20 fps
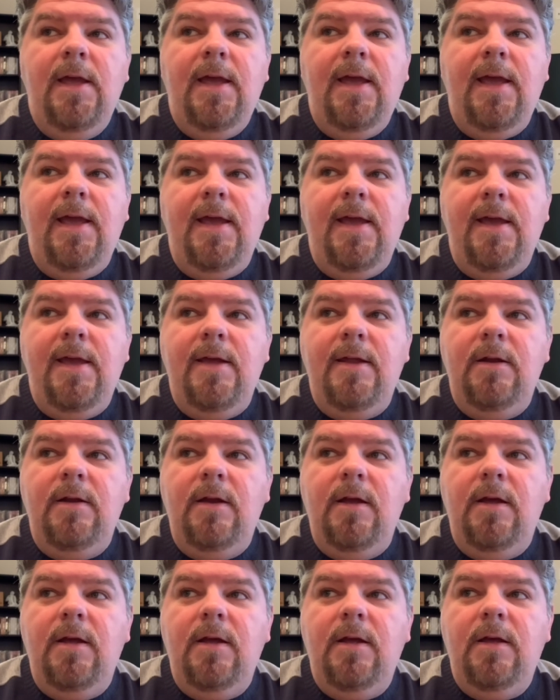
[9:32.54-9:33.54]

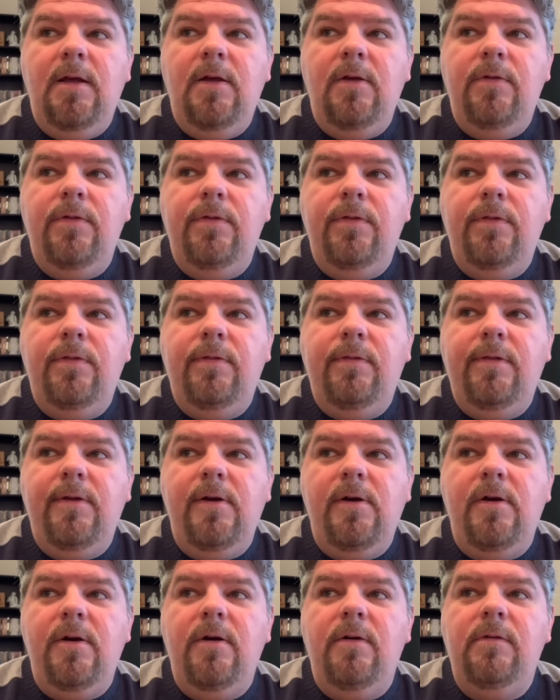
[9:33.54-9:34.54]
and
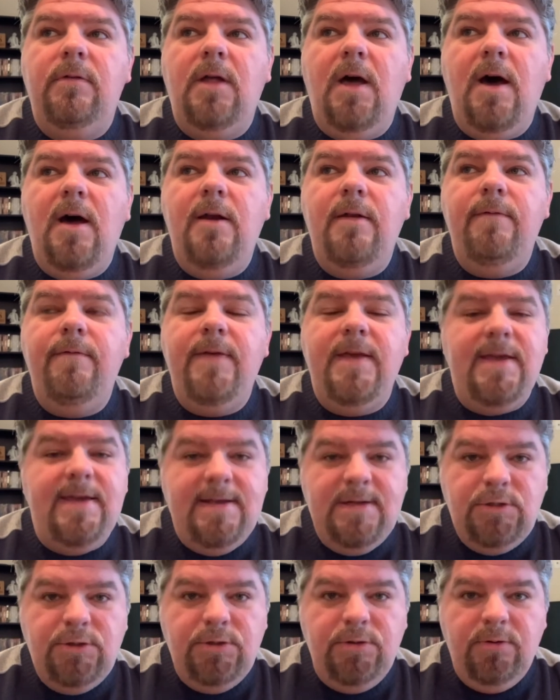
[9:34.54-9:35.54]
there are a lot of
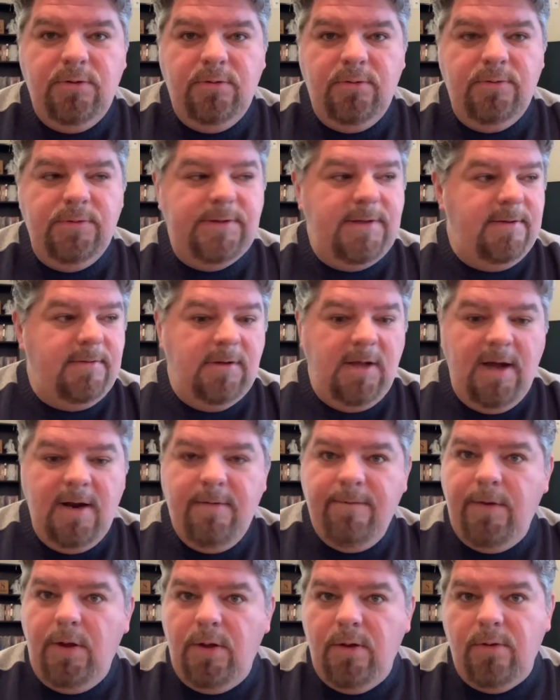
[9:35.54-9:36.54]
issues and a lot
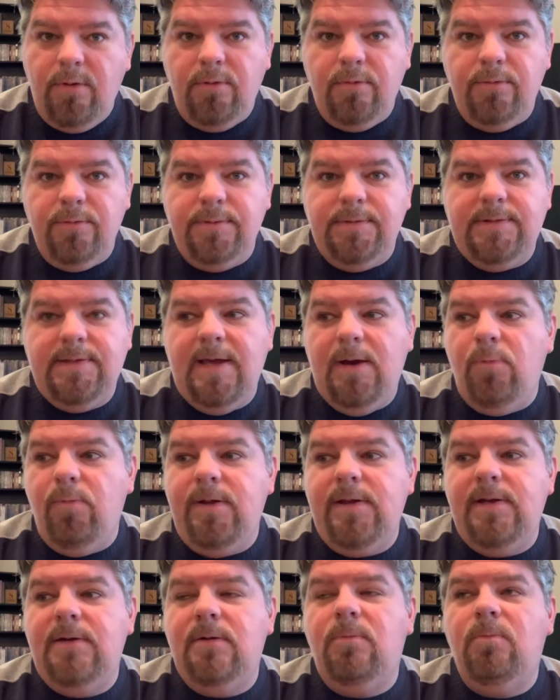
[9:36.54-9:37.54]
of holes that
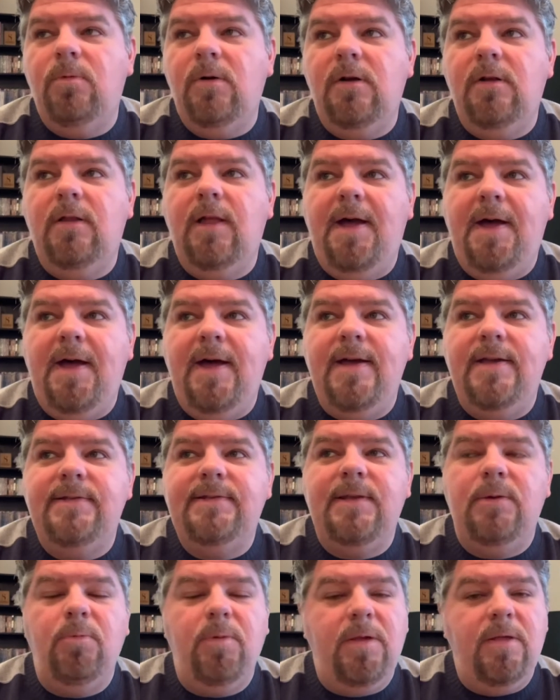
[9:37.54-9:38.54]
we didn't realize
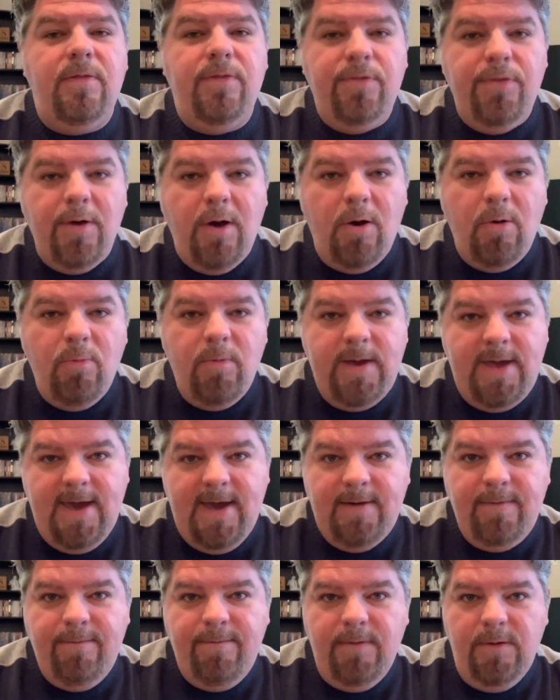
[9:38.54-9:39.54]
that we thought we
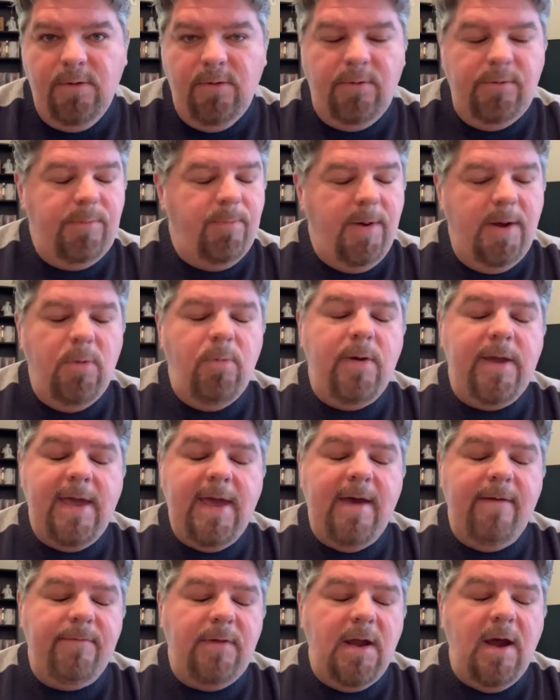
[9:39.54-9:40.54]
had filled, but we
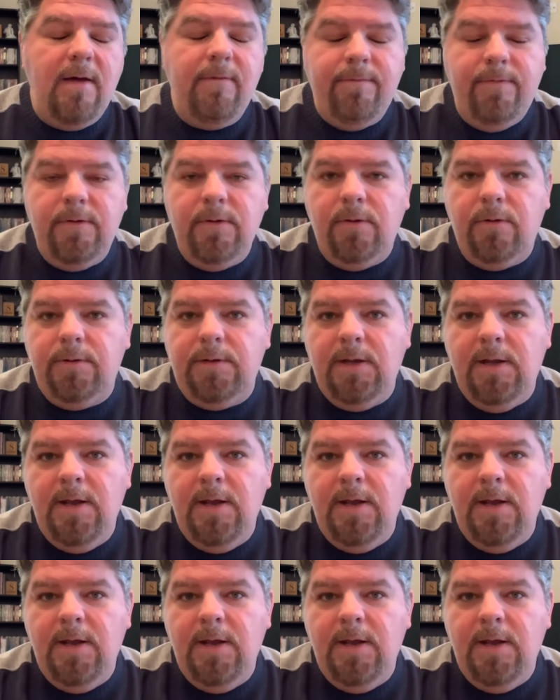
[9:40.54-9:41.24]
have not filled.